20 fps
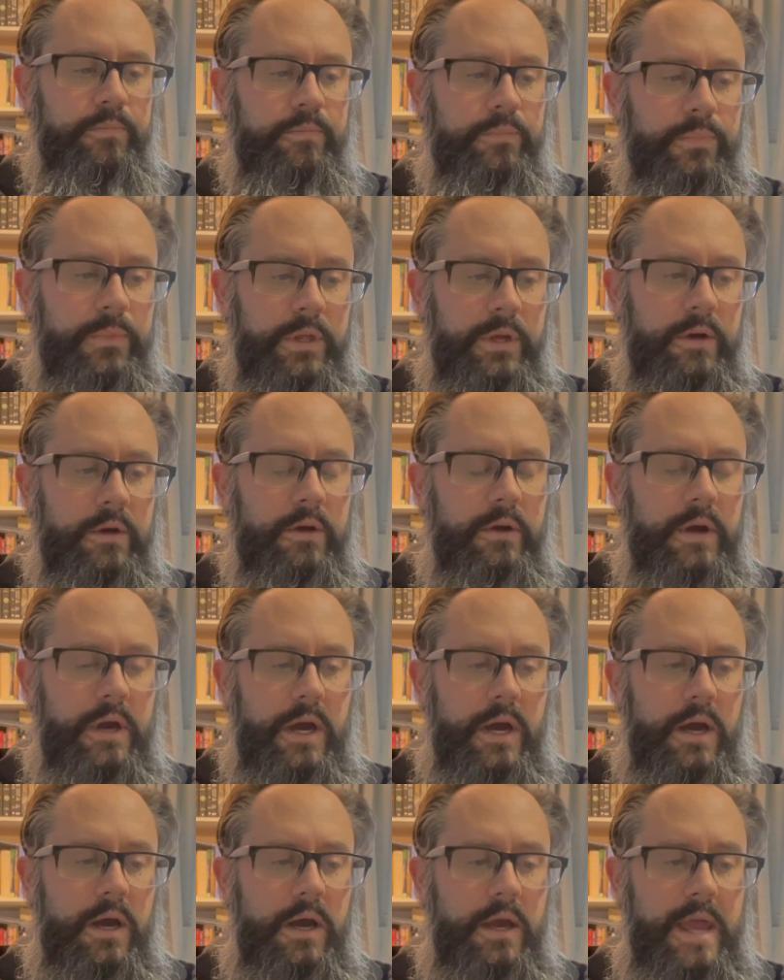
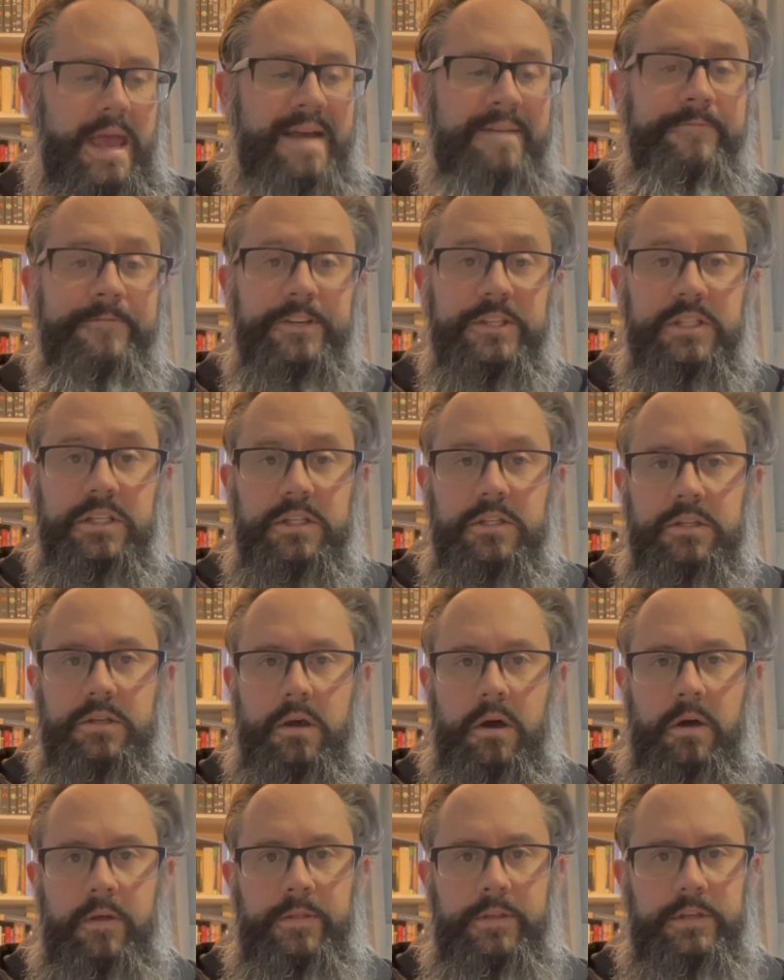their emphasis on